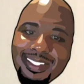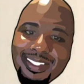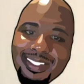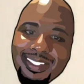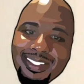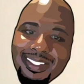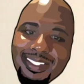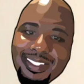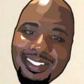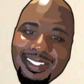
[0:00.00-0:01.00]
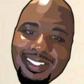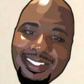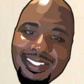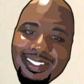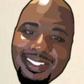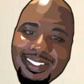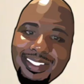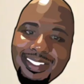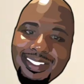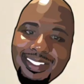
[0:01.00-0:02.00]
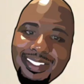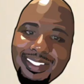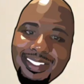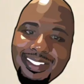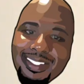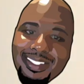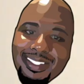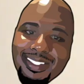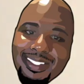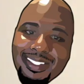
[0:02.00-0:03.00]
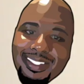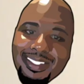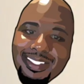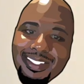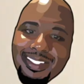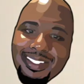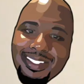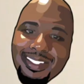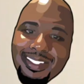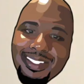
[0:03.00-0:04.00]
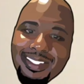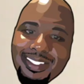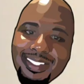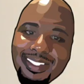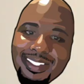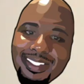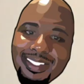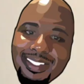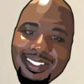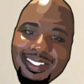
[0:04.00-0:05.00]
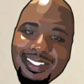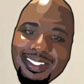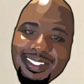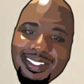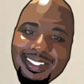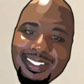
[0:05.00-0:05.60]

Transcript: This person isn't speaking.